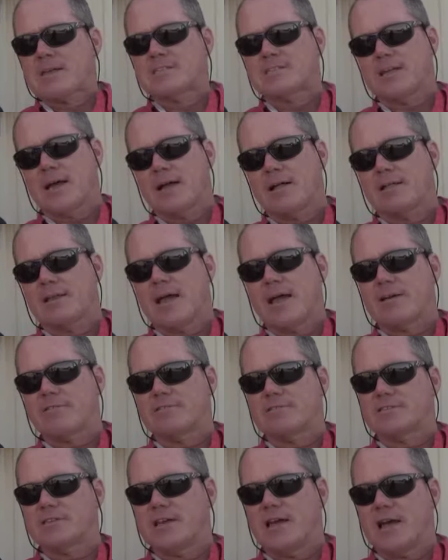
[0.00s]
Style and
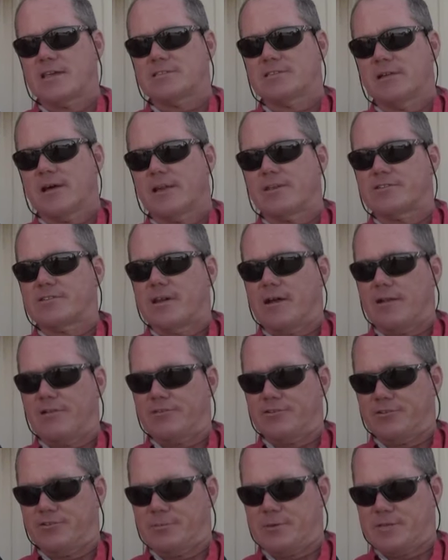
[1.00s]
accuracy has a lot of
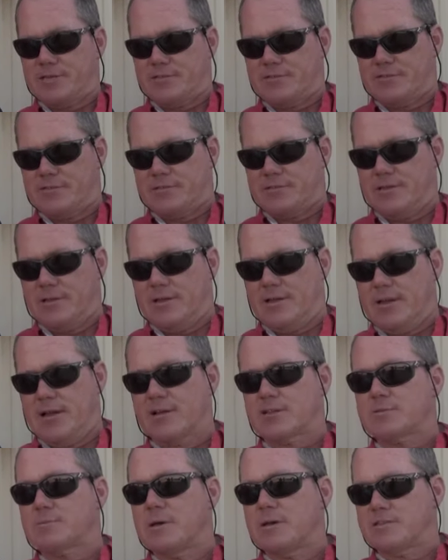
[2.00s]
challenges because of its
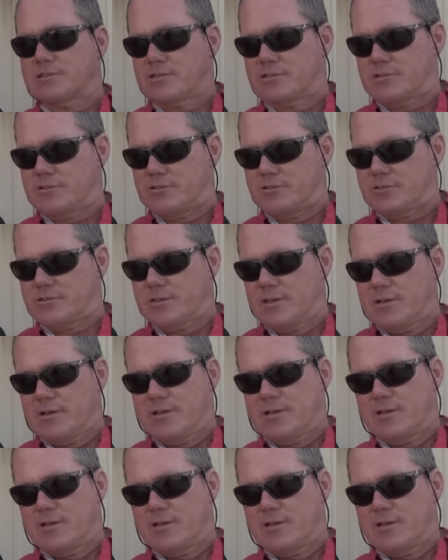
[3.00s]
airspace issues.